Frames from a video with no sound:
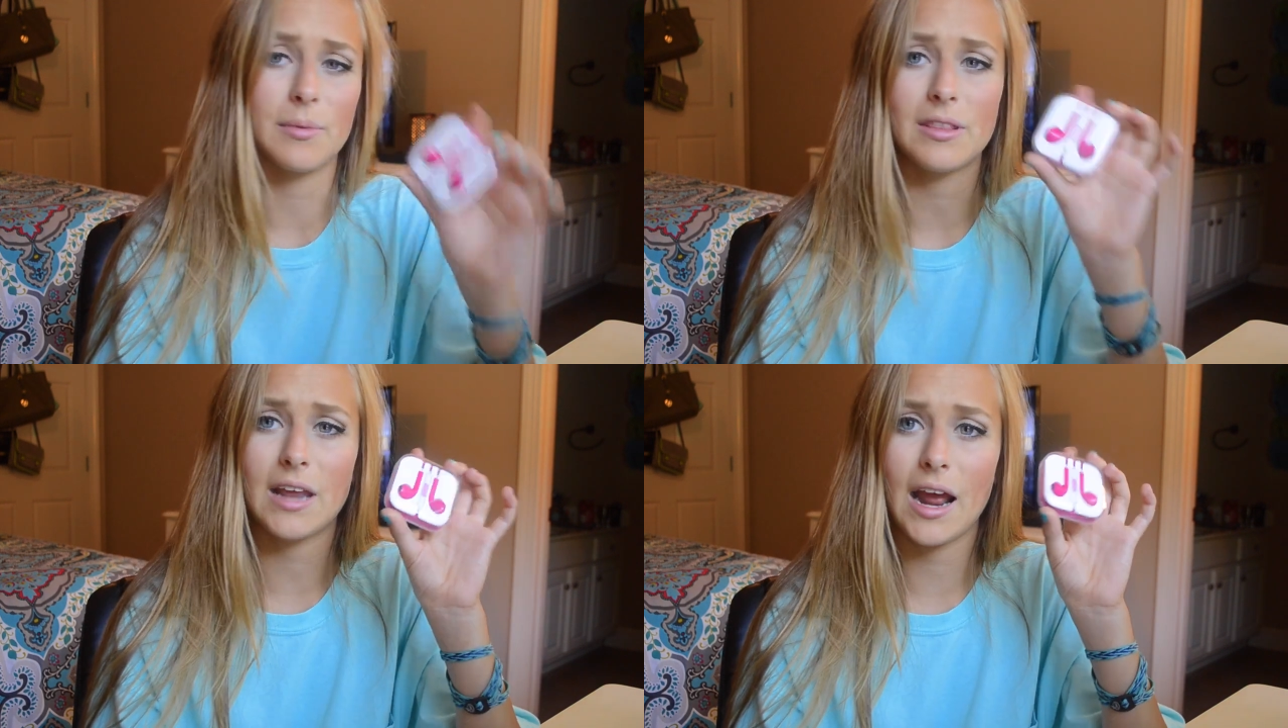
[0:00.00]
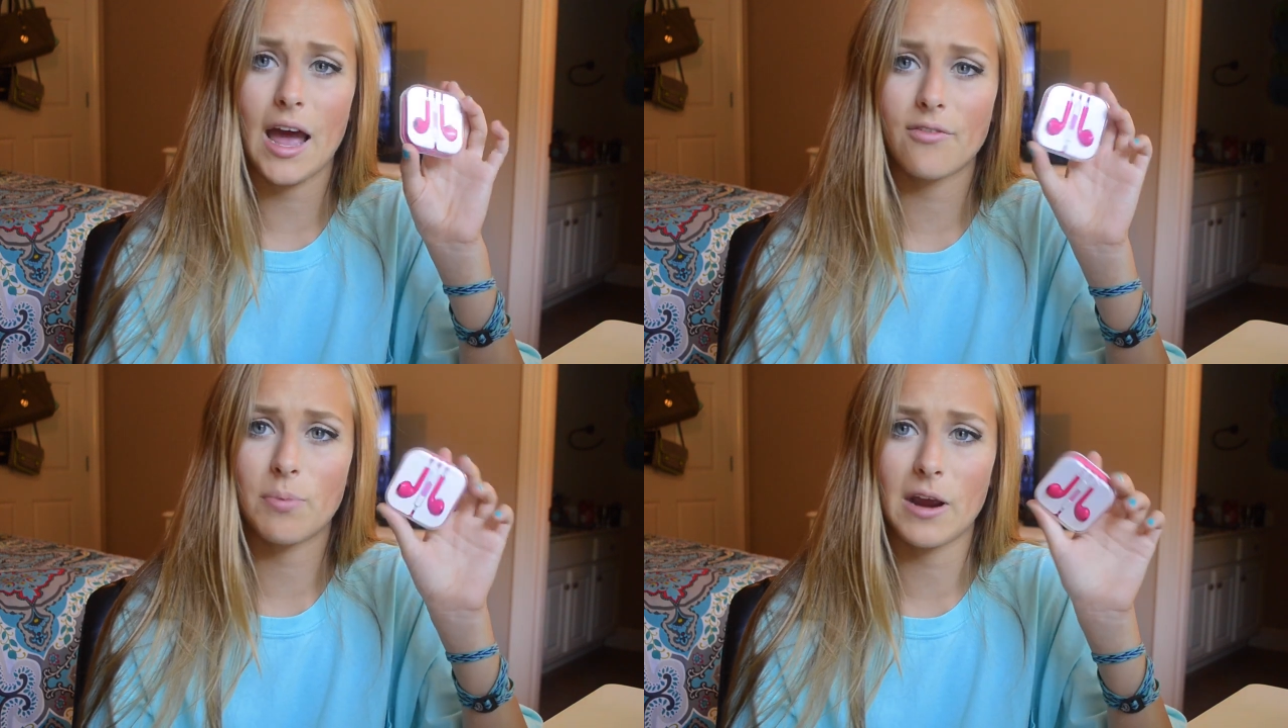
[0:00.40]
And then I
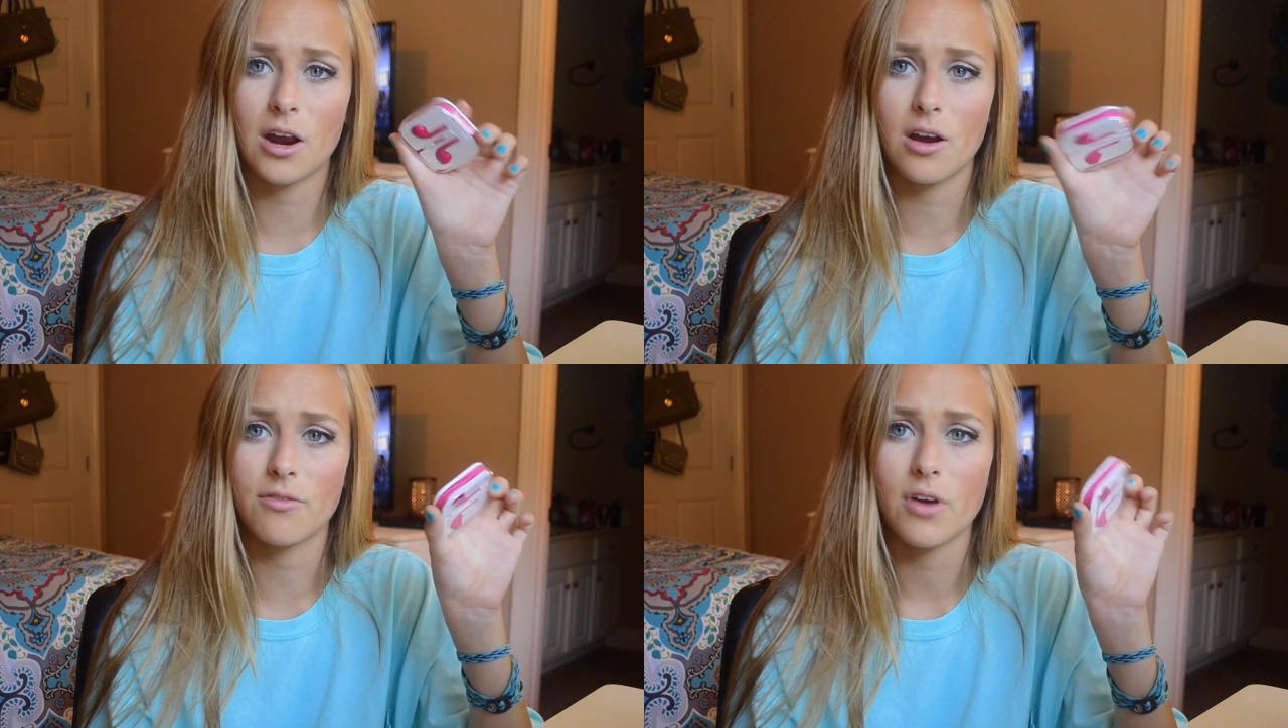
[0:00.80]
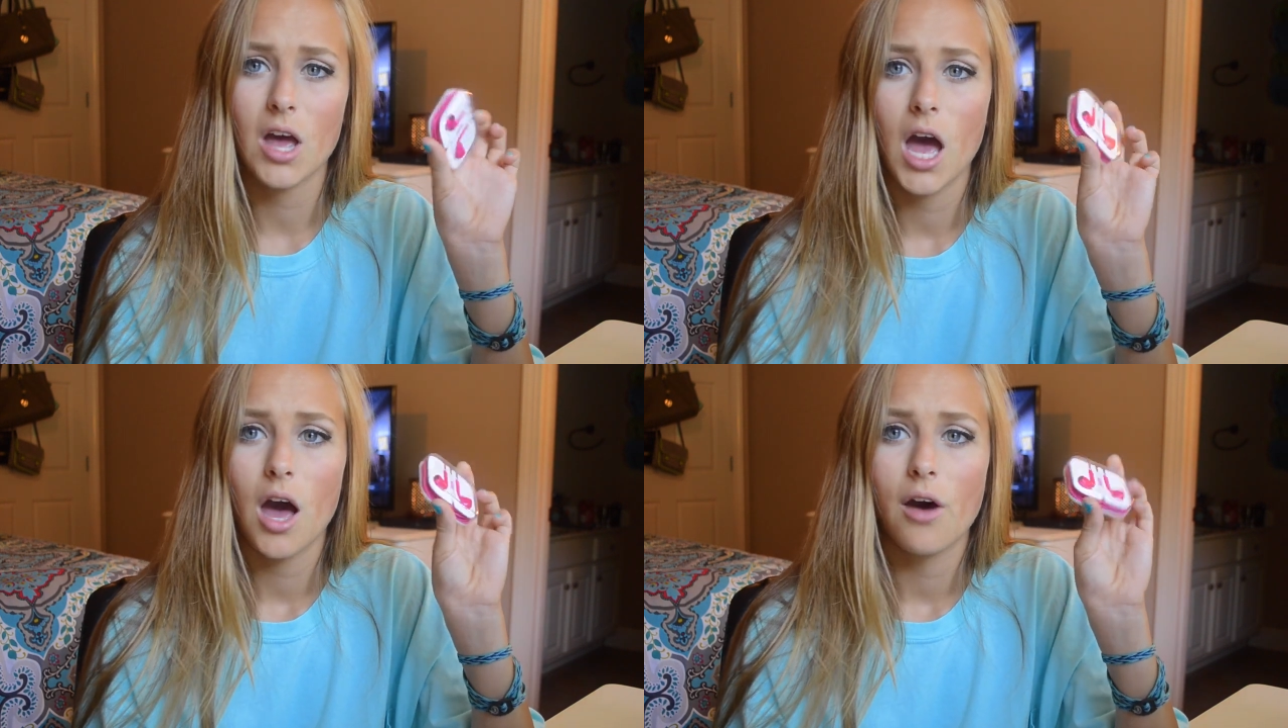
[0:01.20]
have a pair of
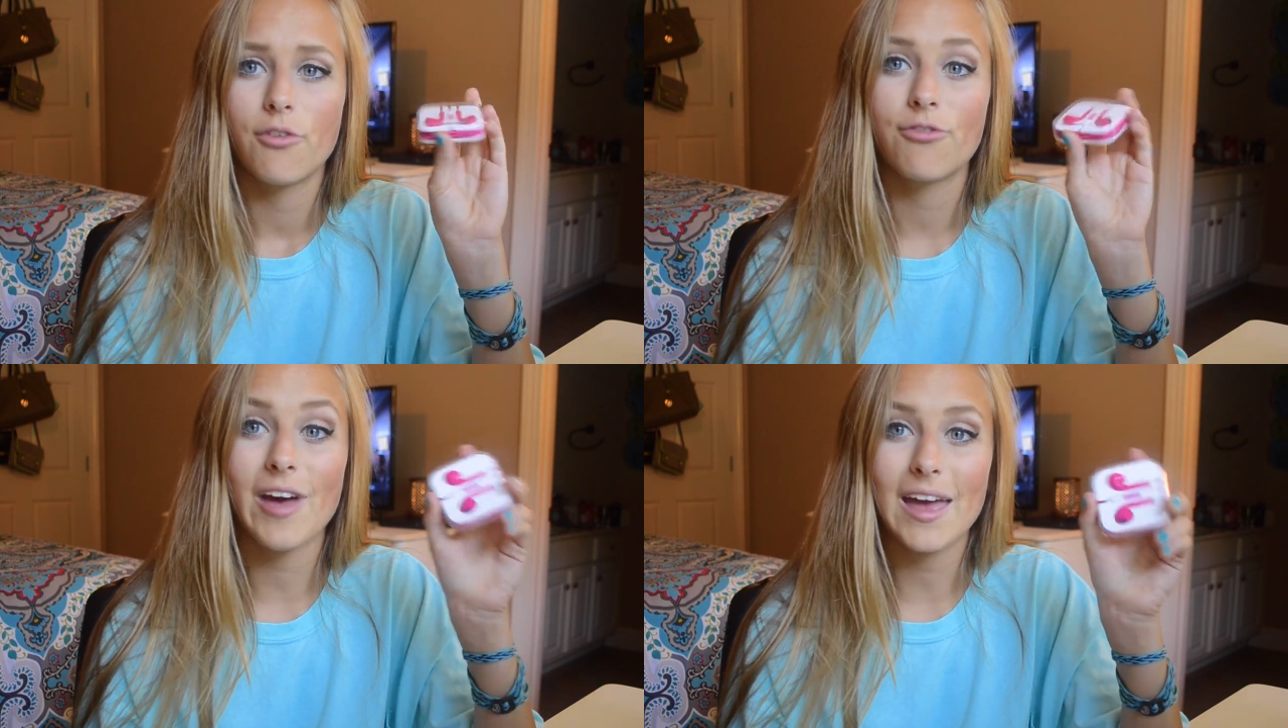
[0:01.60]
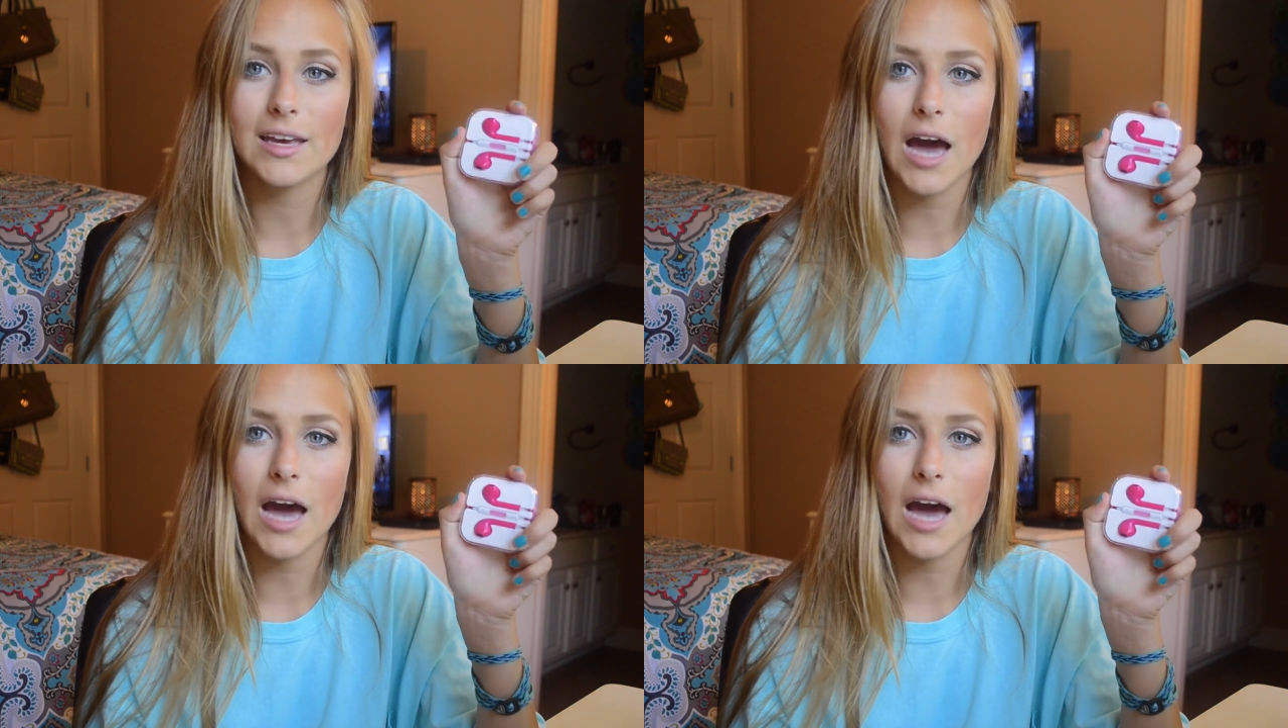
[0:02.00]
fake